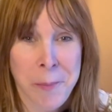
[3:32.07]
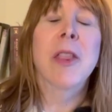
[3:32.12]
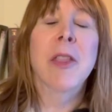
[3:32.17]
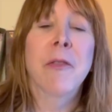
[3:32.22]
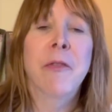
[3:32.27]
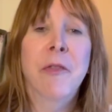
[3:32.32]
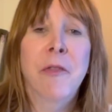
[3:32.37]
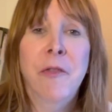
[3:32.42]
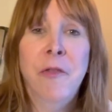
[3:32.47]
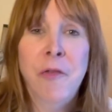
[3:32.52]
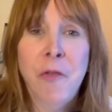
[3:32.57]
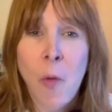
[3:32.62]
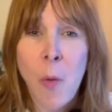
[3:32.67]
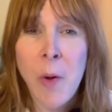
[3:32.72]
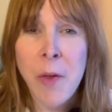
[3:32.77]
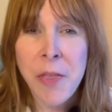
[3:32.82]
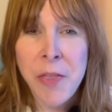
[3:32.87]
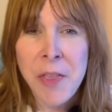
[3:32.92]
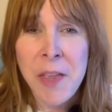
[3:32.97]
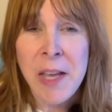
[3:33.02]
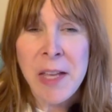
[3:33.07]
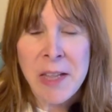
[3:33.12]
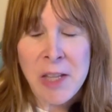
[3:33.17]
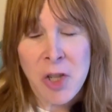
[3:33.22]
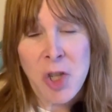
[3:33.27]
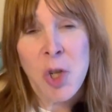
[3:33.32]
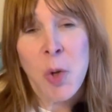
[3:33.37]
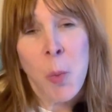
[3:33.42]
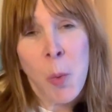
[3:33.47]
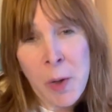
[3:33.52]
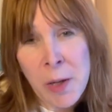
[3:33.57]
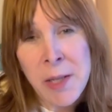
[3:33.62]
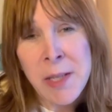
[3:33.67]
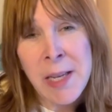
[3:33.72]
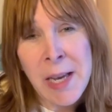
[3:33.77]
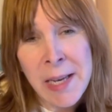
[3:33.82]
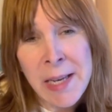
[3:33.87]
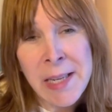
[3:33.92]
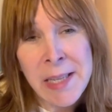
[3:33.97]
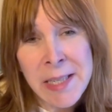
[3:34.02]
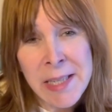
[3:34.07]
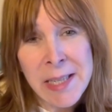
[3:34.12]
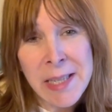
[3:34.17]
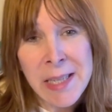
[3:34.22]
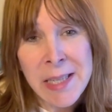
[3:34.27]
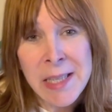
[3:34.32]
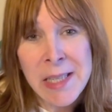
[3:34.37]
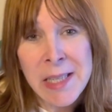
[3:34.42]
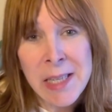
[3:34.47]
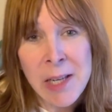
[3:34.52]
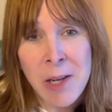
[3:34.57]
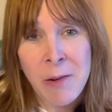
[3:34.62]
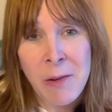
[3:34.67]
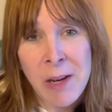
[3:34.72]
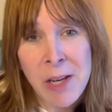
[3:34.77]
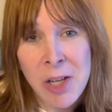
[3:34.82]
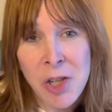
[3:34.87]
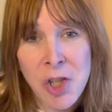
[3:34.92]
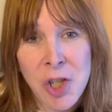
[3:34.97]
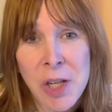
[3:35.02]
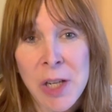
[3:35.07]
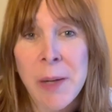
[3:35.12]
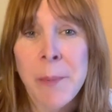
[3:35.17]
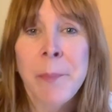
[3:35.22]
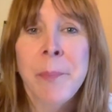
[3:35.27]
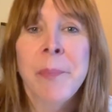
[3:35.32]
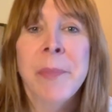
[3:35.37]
The fourth thing that you want to take into consideration